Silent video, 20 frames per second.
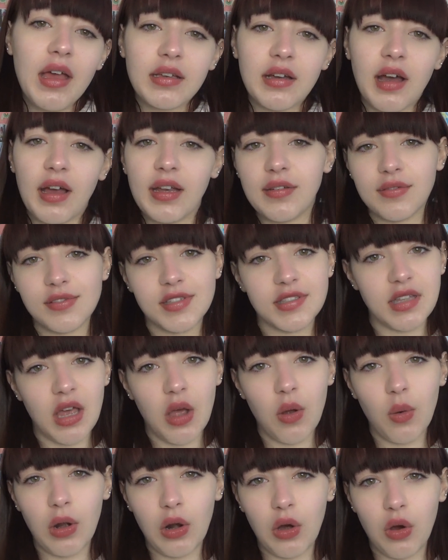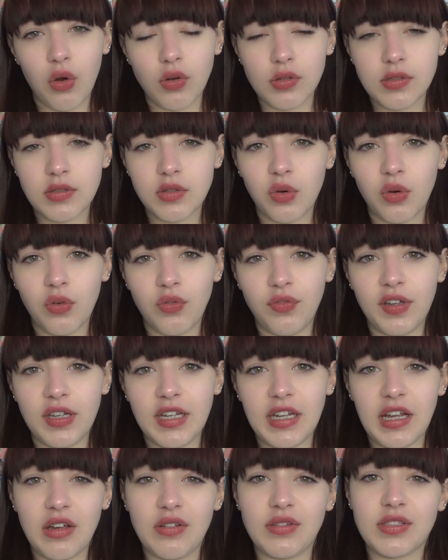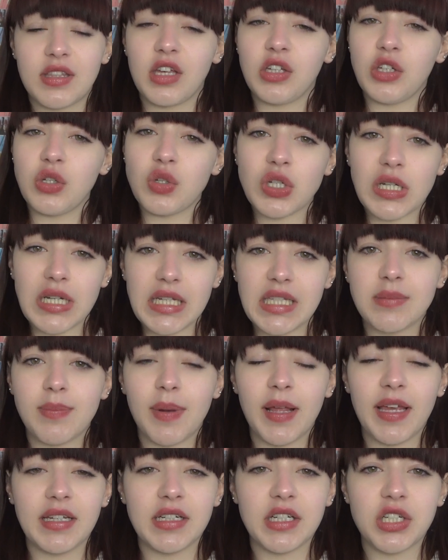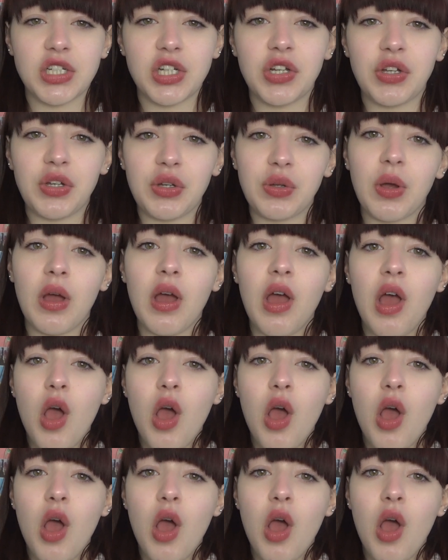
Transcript: kind of sew along sort of videos that are usually split into two,